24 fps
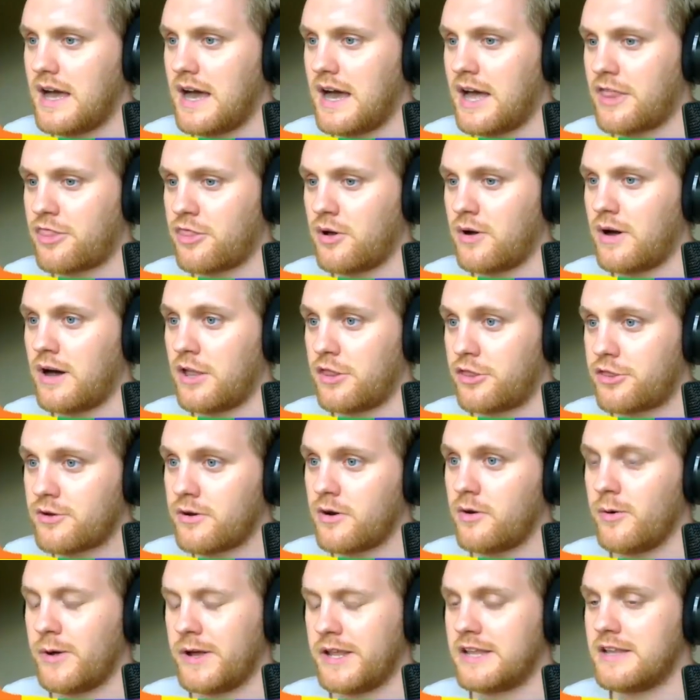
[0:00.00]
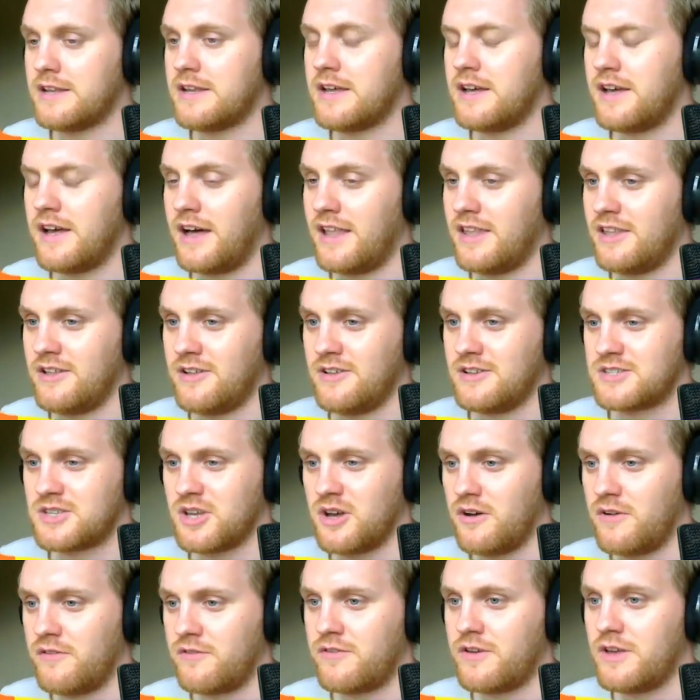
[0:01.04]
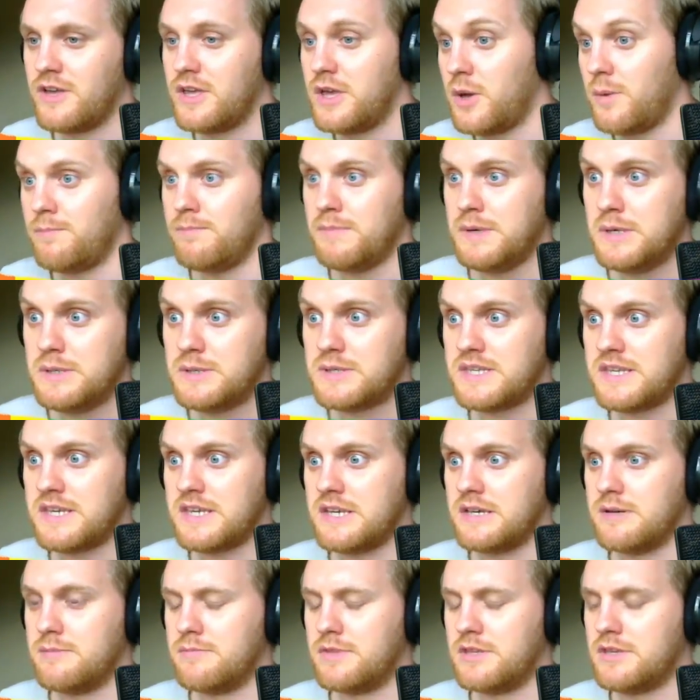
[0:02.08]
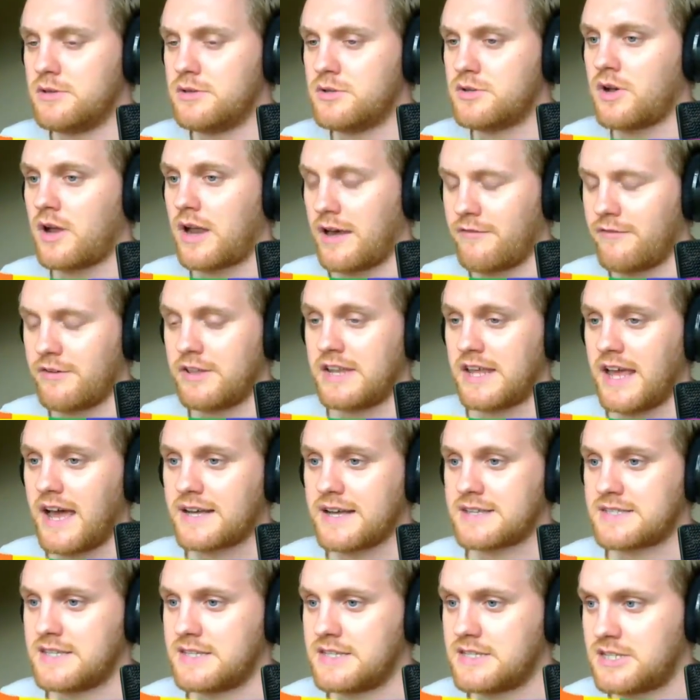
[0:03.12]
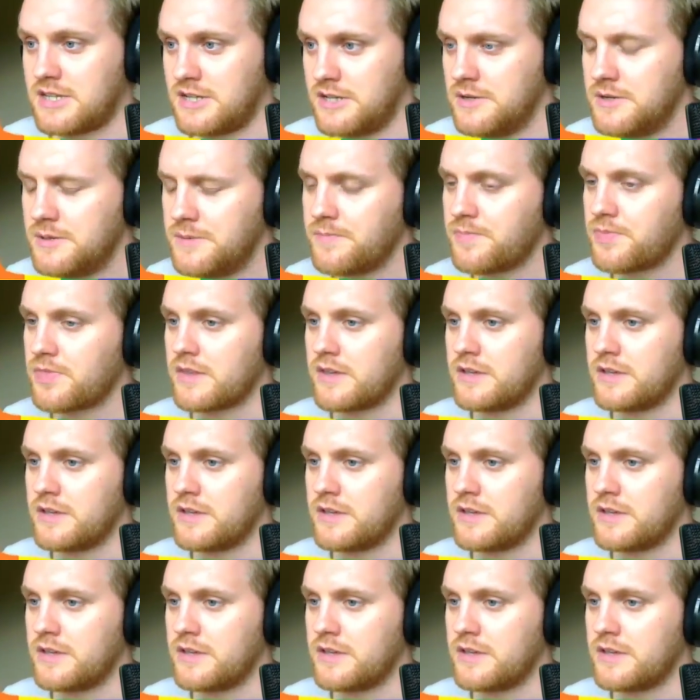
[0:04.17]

I thought I'll throw in a little sort of museum that you don't have any access to.